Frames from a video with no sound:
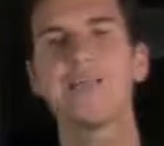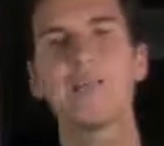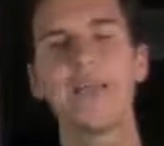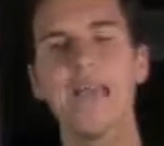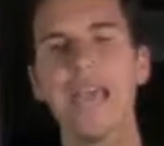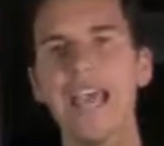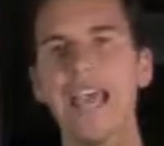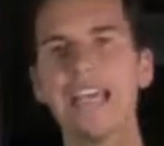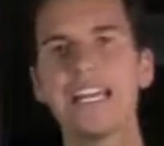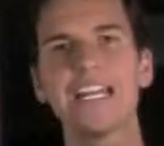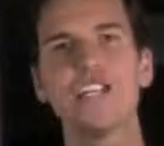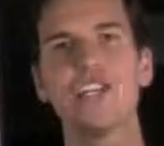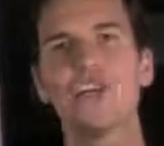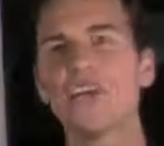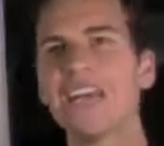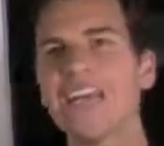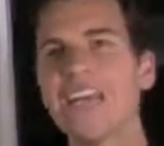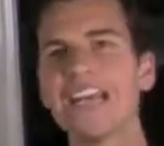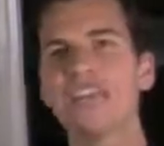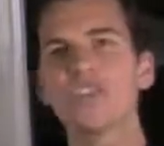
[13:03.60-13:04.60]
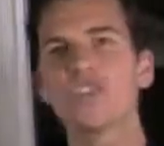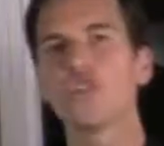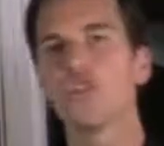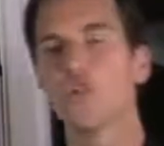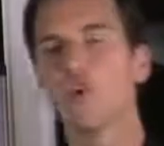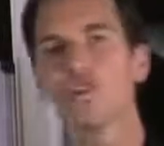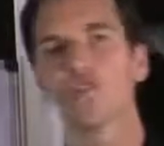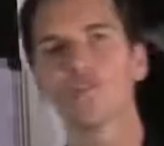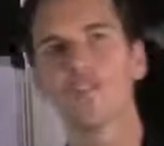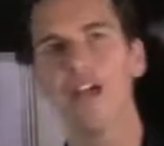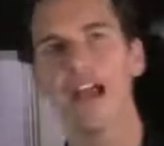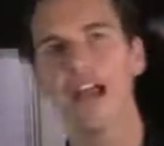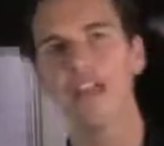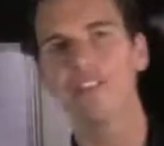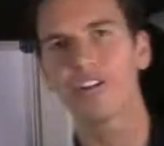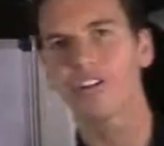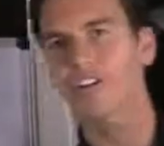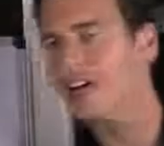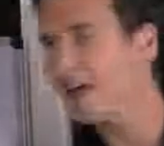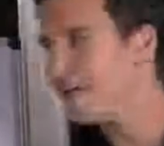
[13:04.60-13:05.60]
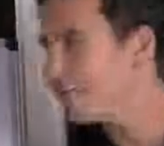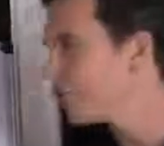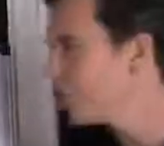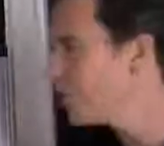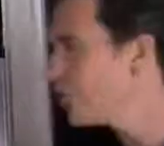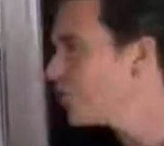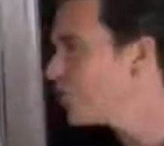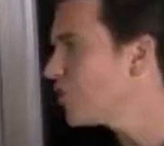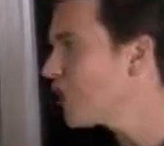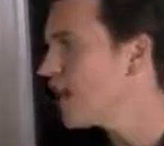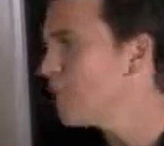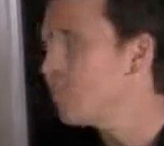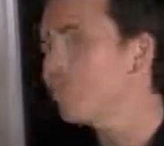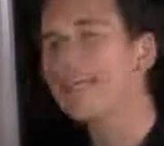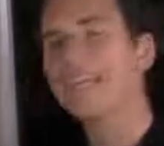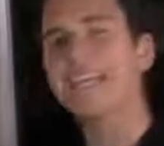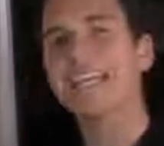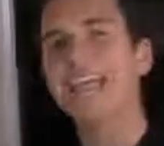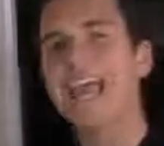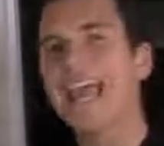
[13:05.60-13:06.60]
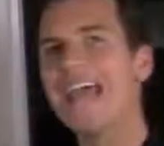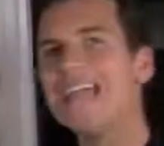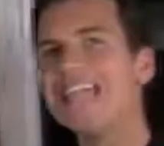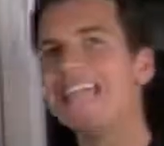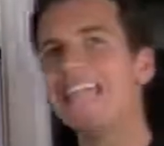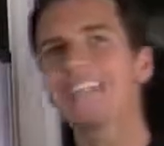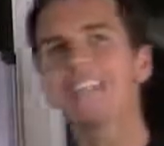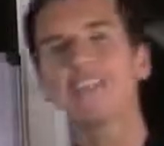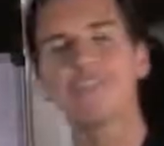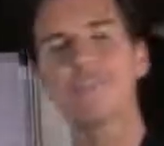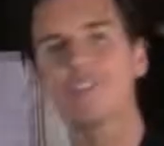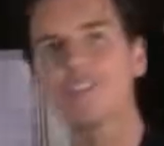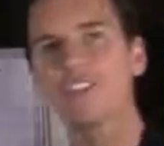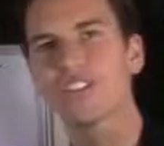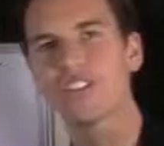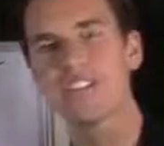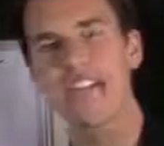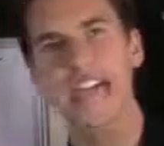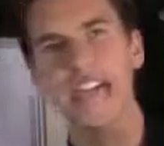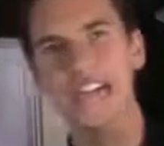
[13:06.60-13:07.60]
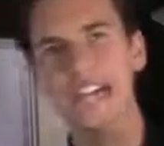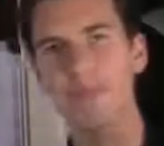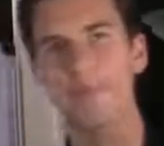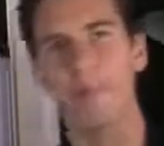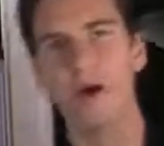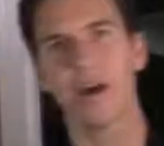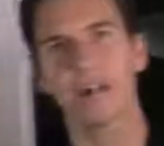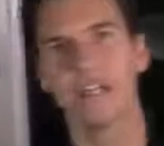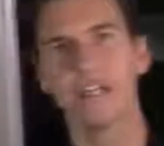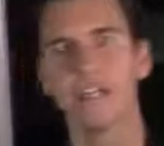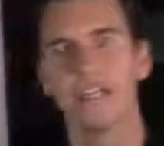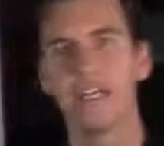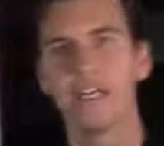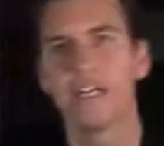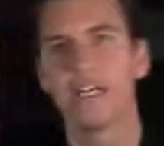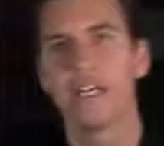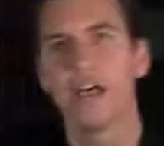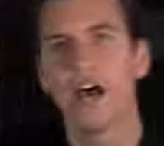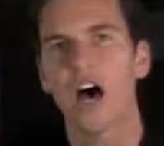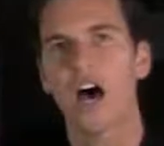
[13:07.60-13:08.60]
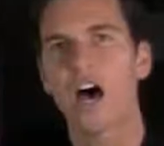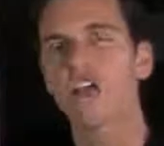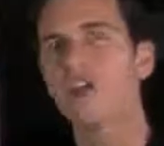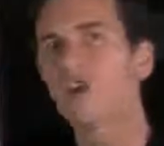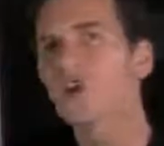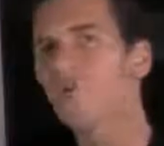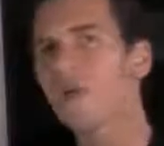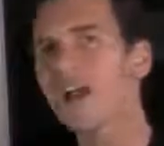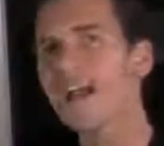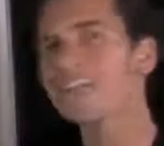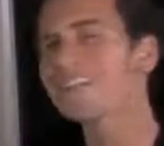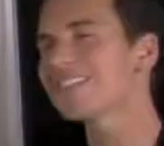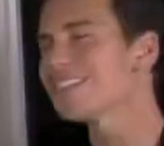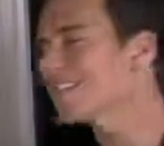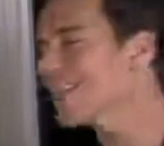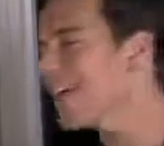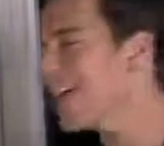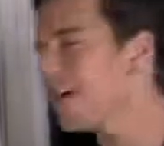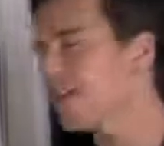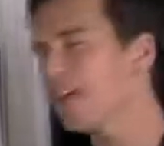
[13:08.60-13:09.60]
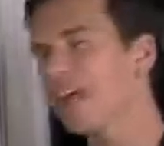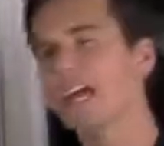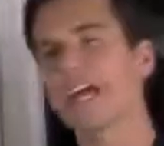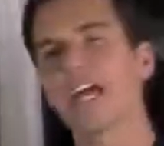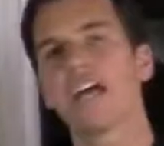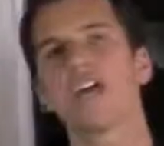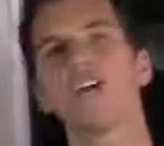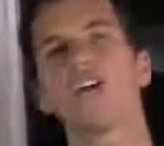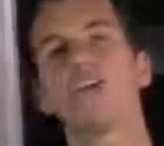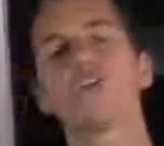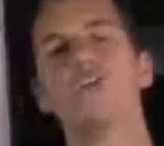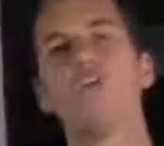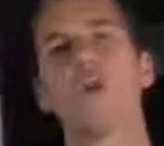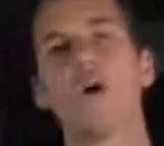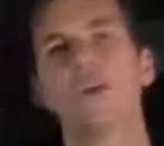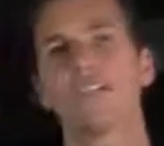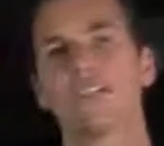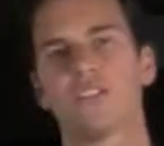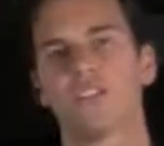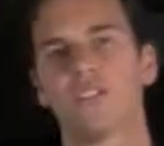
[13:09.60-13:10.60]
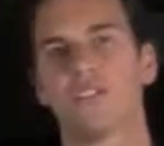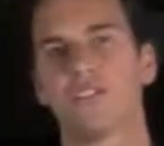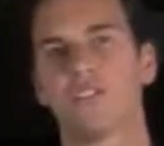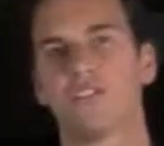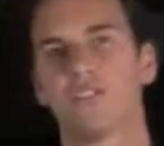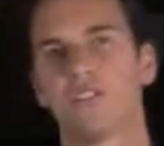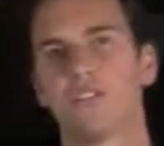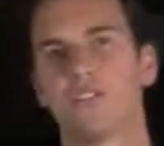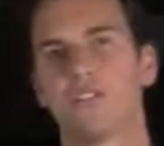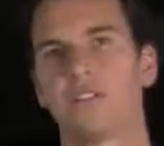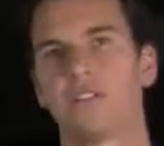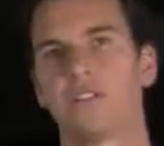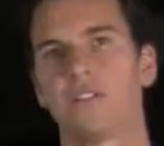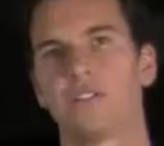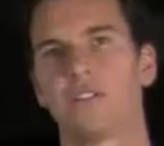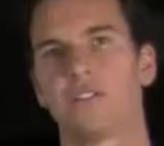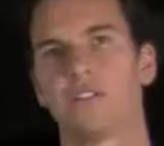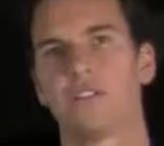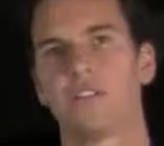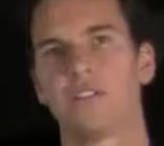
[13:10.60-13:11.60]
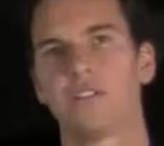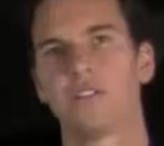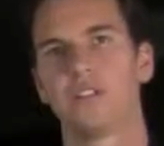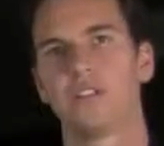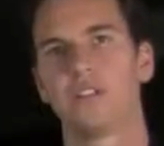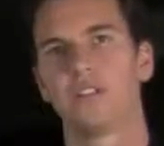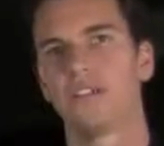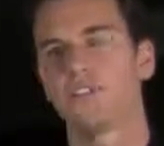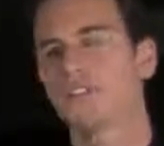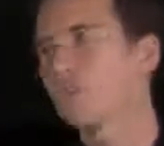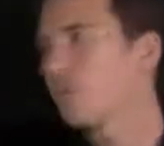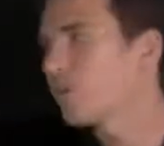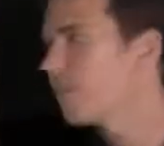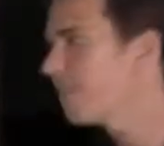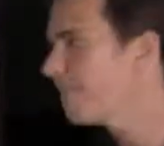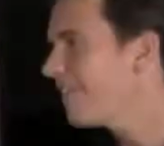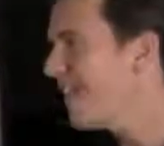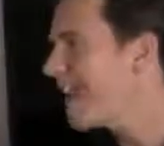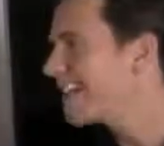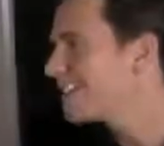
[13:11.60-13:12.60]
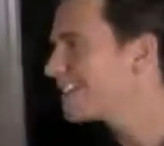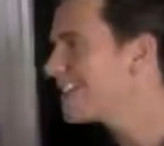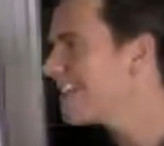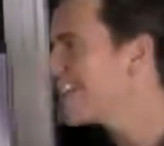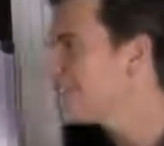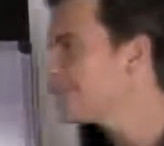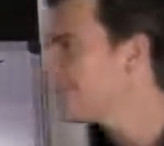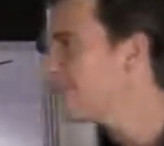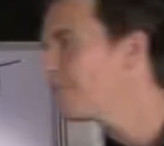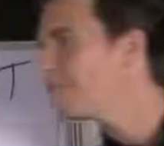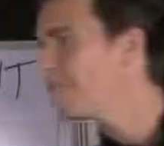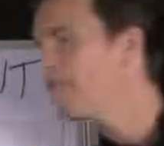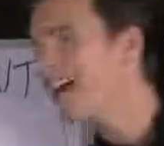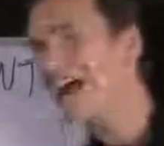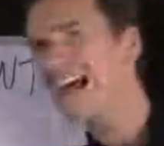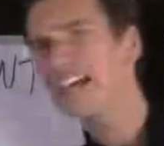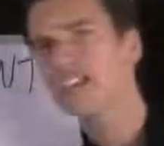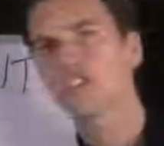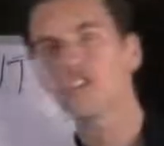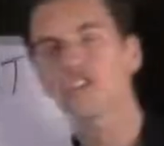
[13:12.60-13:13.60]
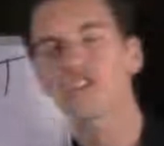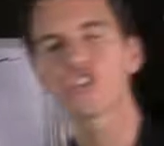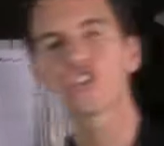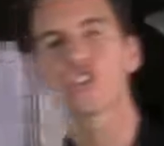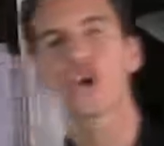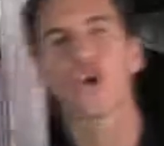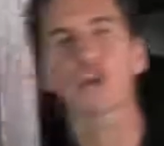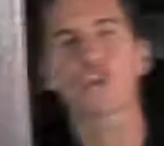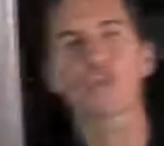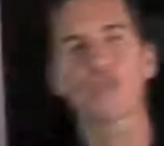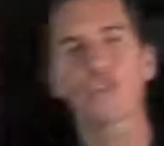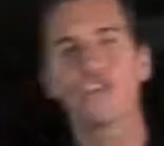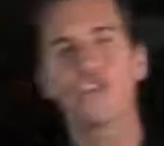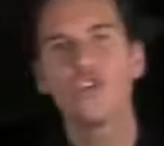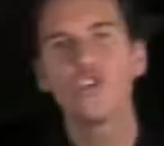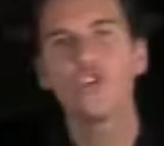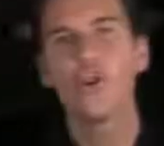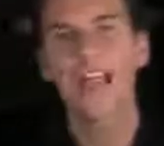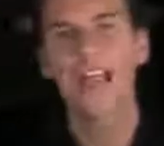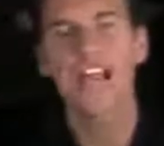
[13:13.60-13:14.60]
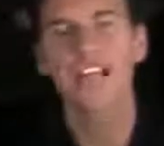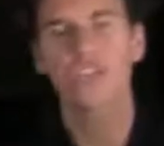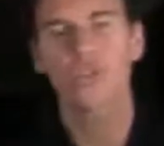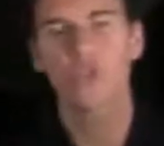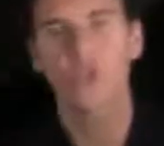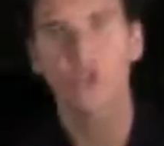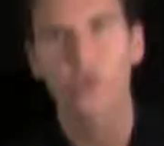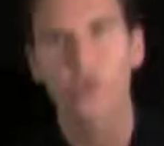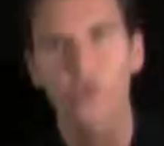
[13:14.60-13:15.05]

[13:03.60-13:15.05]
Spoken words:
paid and you can't do it forever and ever, then you're not making any difference to anybody on a grand scale like I know you want to. So the fascination factor starts with you answering a